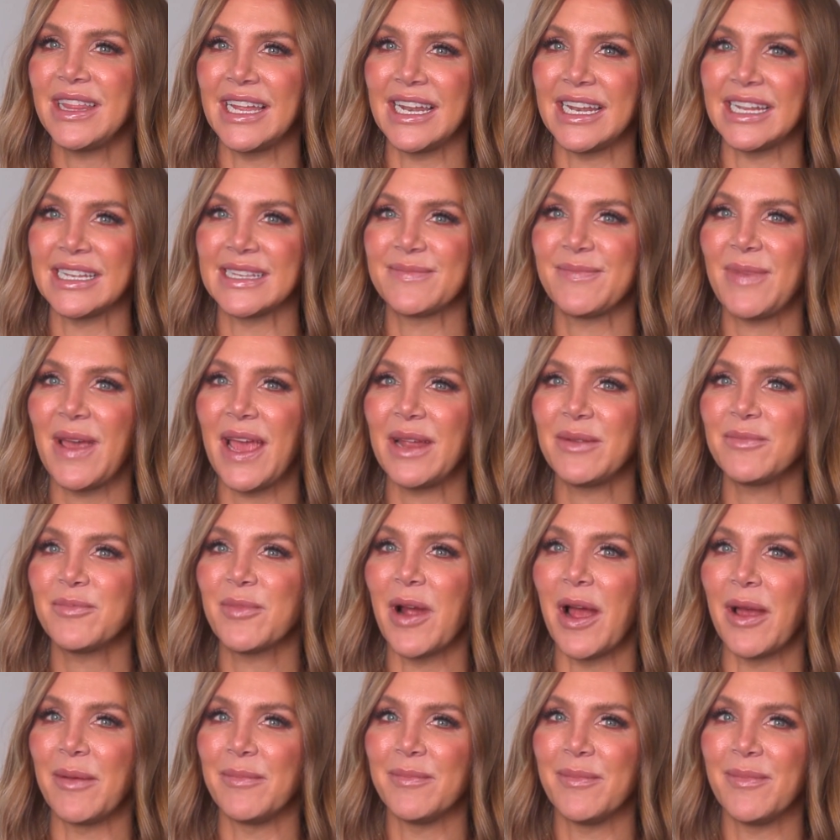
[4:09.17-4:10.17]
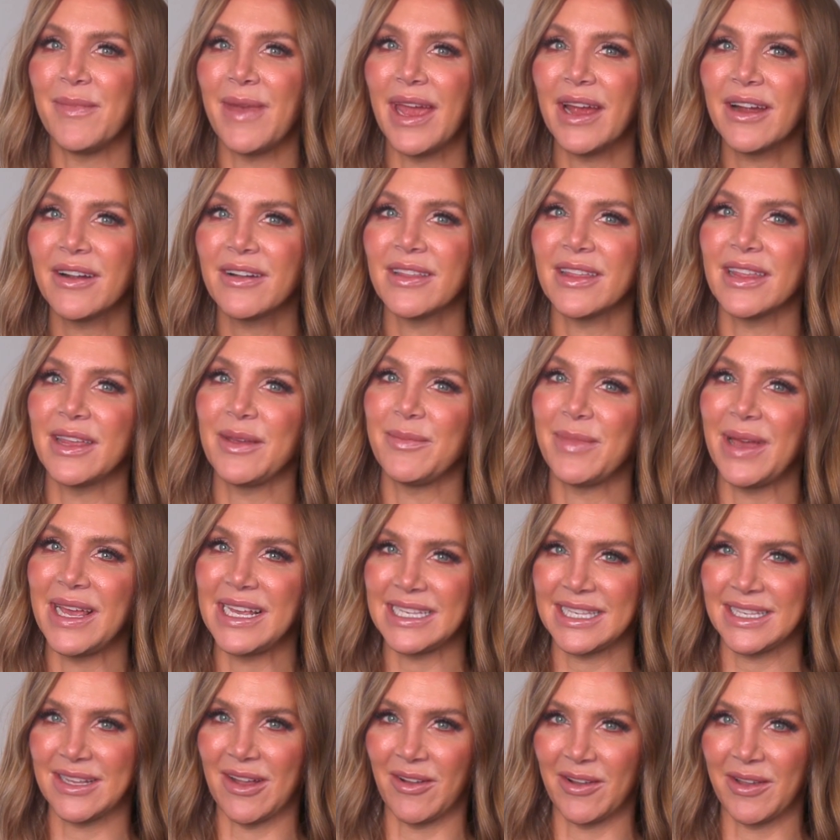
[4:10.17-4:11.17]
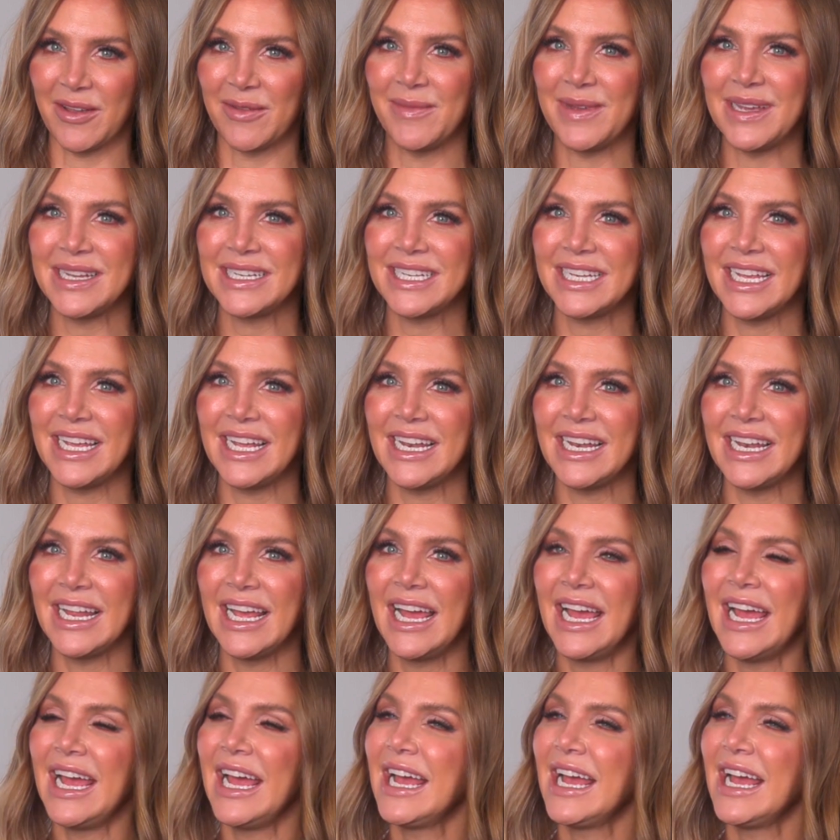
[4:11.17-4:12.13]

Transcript: that is paid primarily based on commission,